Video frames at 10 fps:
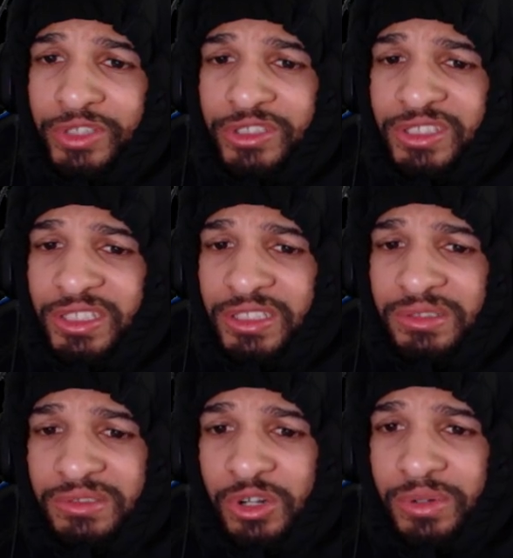
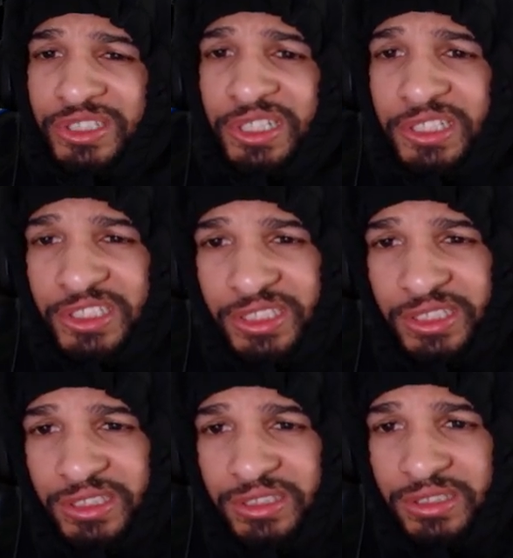13, going to Chuck E.
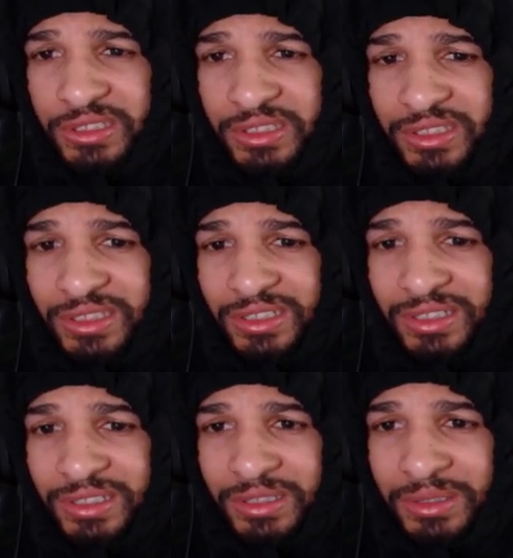Cheese.
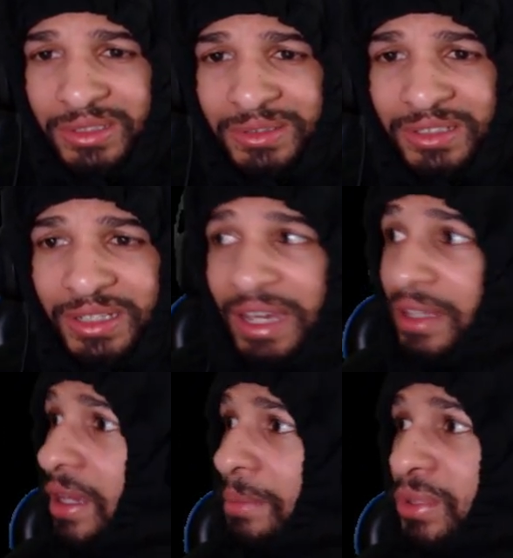
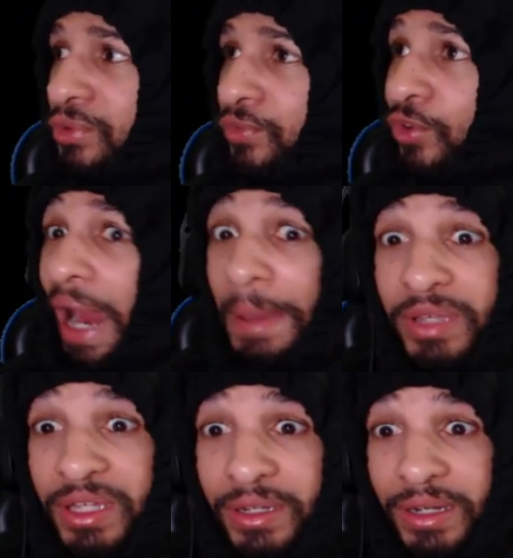And then be
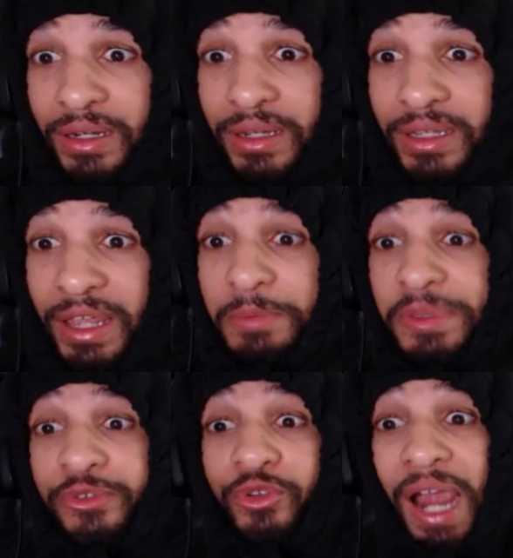rapping. They
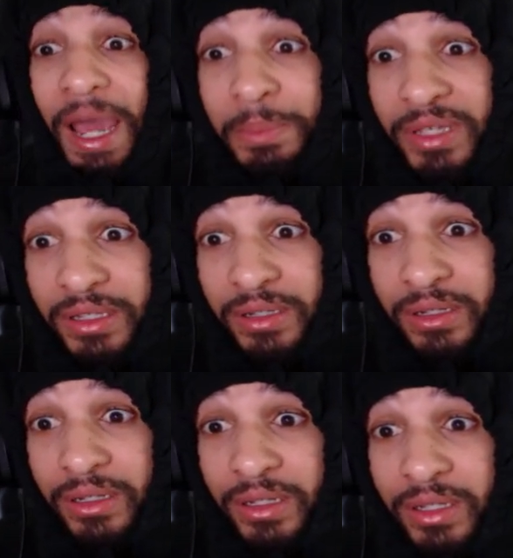be rapping.
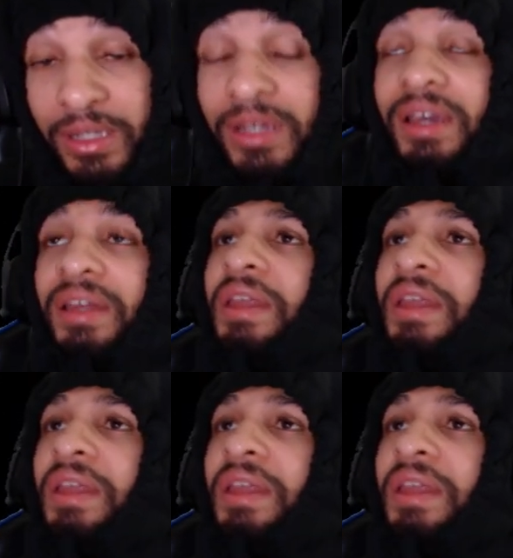And